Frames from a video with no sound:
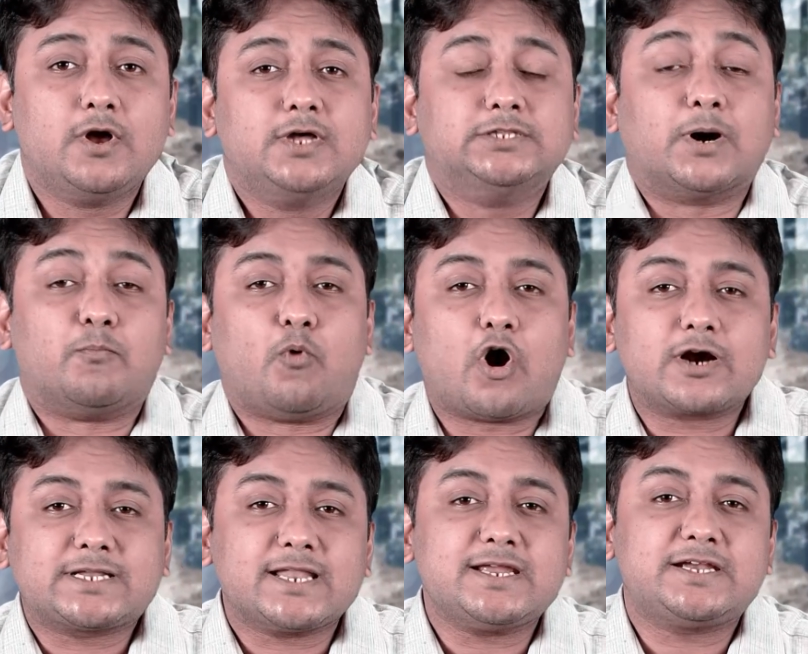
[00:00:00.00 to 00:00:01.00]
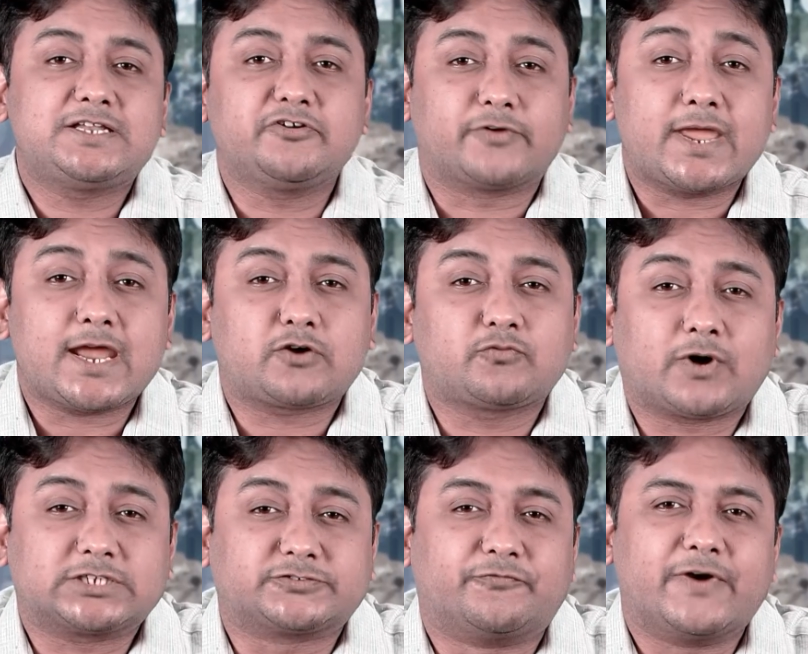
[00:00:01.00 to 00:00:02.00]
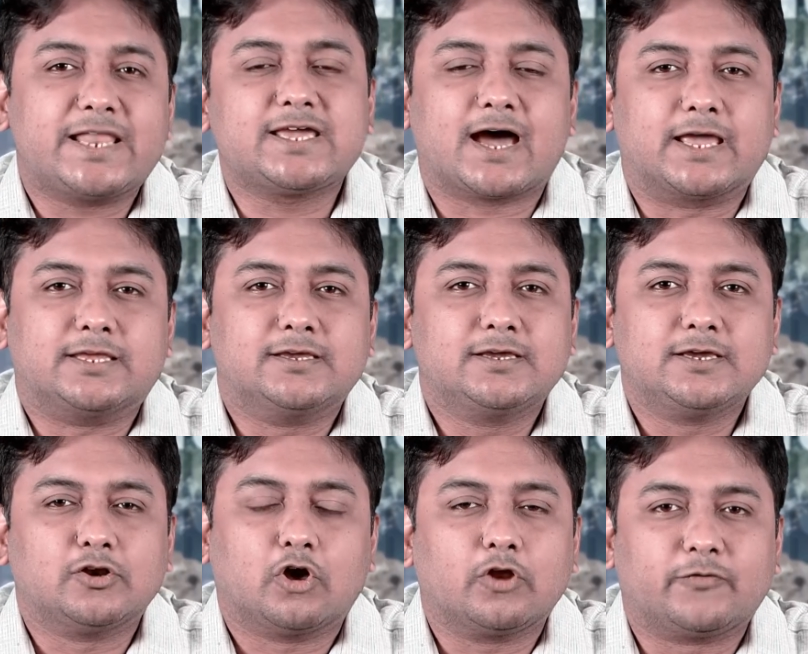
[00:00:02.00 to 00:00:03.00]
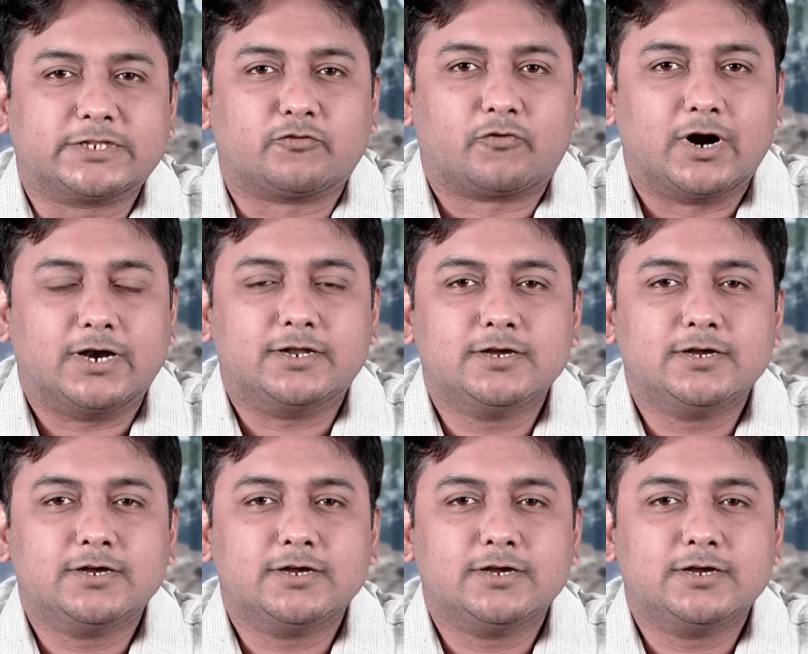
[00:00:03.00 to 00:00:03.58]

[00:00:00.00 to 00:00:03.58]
the mortality rate was very high in all over the world.